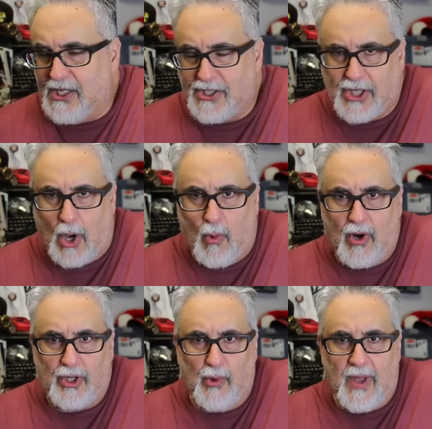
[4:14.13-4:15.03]
so
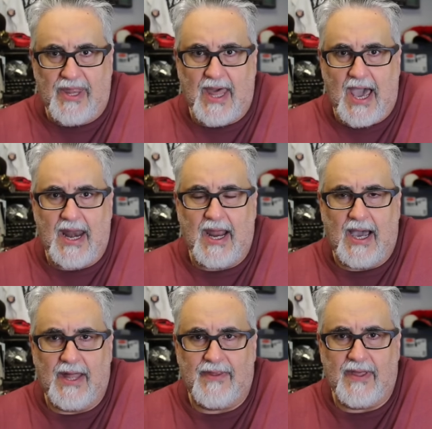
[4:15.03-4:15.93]
we're doing that.
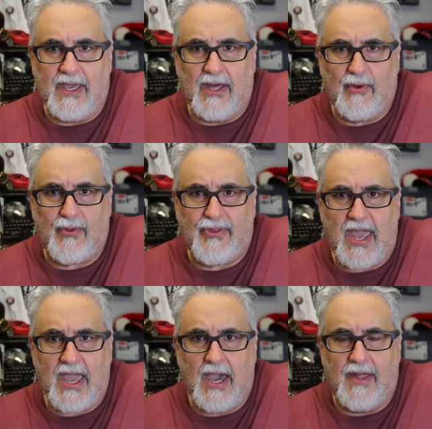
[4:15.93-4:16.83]
Uh, the other
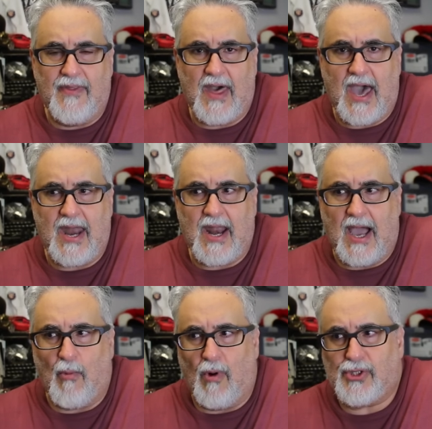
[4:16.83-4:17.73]
thing that
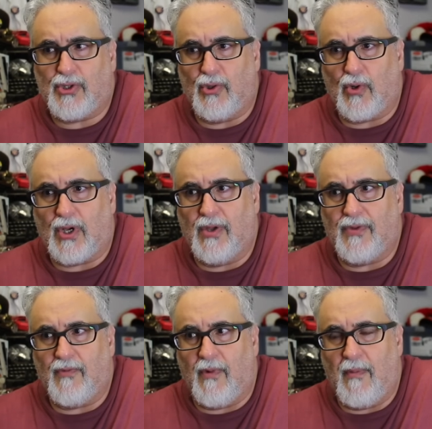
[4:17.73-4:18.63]
I want you
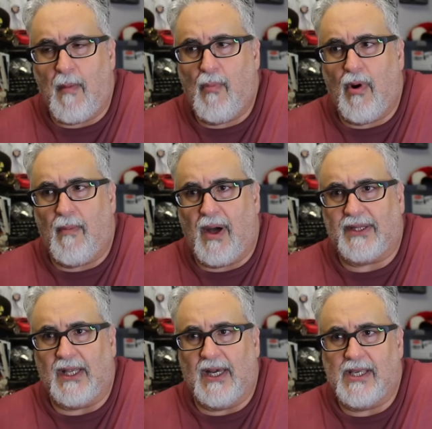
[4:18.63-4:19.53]
to remember
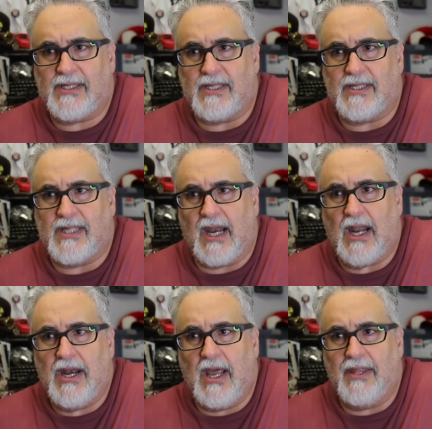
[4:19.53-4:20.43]
about the list is
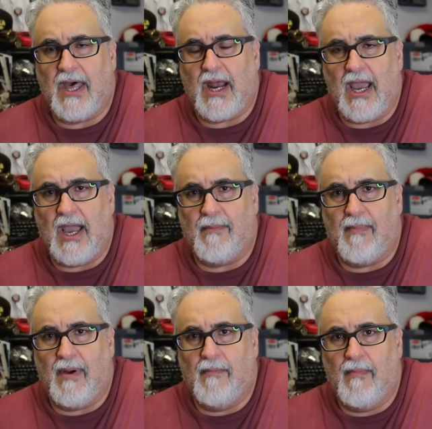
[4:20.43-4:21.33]
that, that I
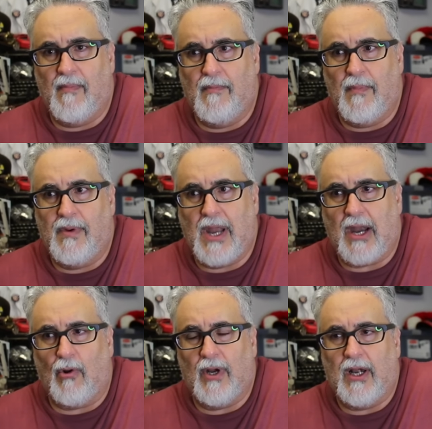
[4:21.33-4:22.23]
am
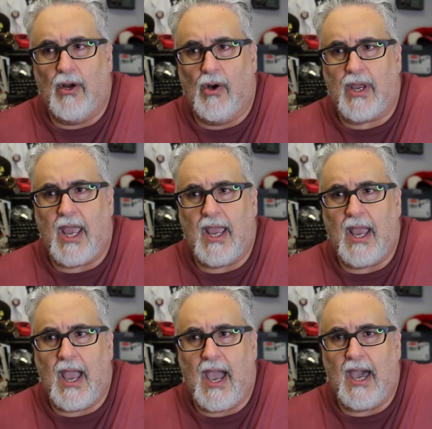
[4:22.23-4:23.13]
not only
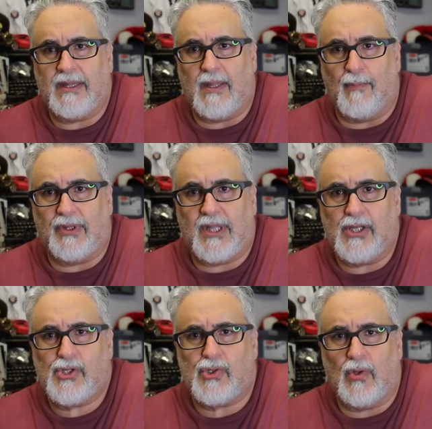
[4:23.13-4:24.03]
looking at the
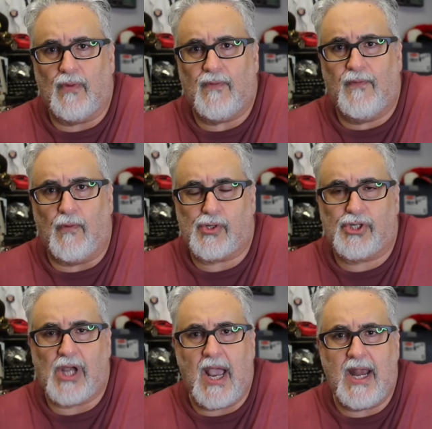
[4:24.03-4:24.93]
potential for
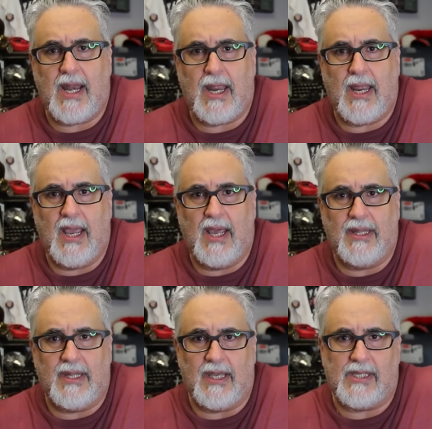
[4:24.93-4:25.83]
shiny
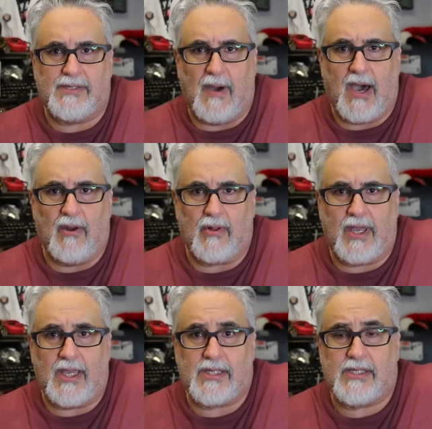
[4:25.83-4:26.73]
in these model
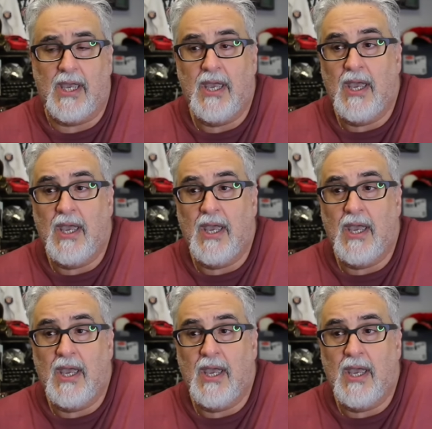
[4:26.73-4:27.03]
kits,